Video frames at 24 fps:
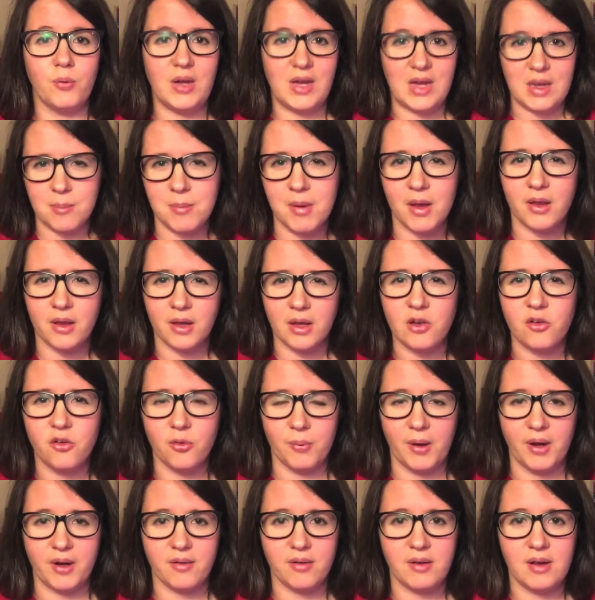emailing
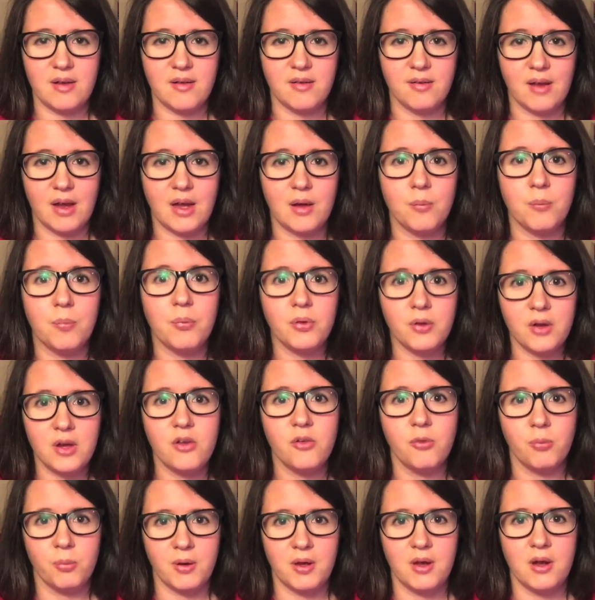directly and saying,
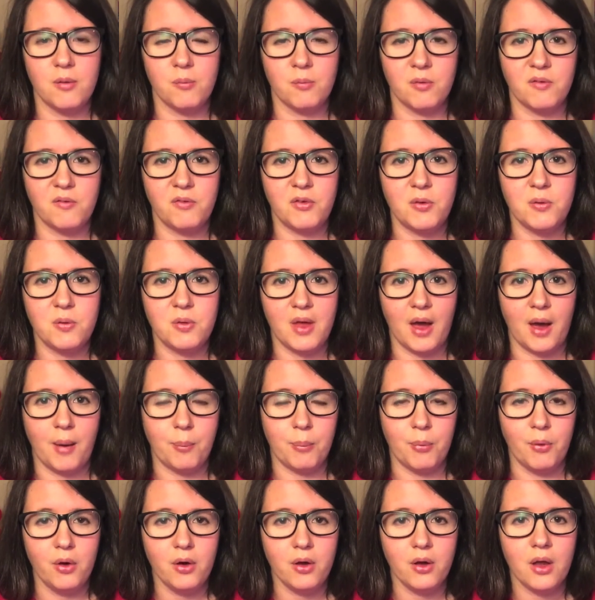please read and review
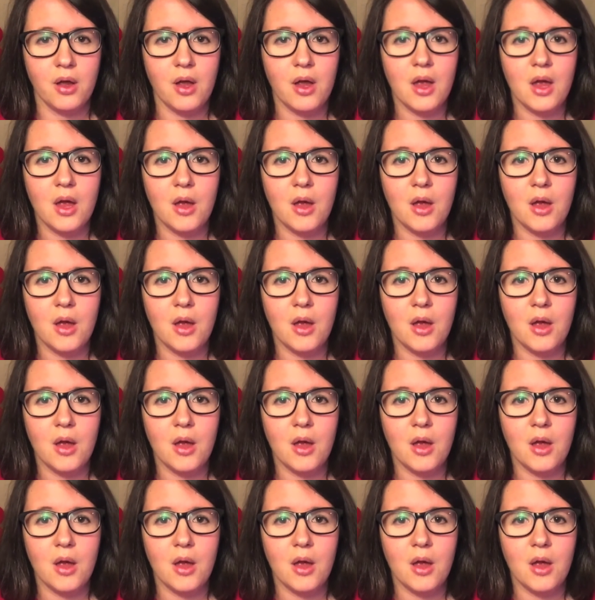that book.